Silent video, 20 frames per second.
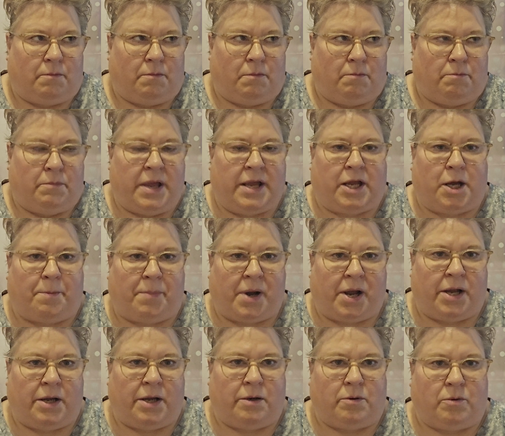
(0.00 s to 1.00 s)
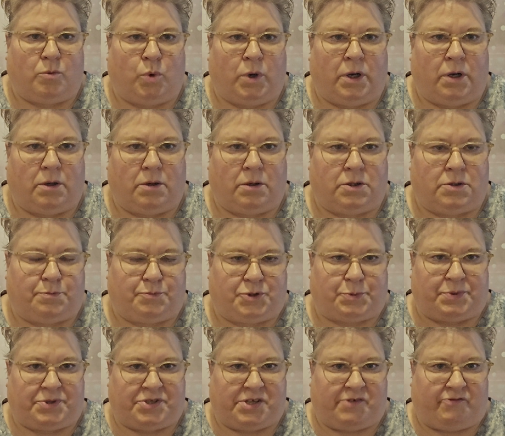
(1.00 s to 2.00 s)
makeup by a, one, a
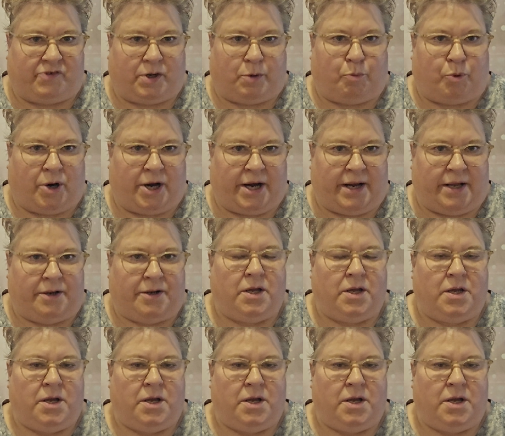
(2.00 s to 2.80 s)
specific brand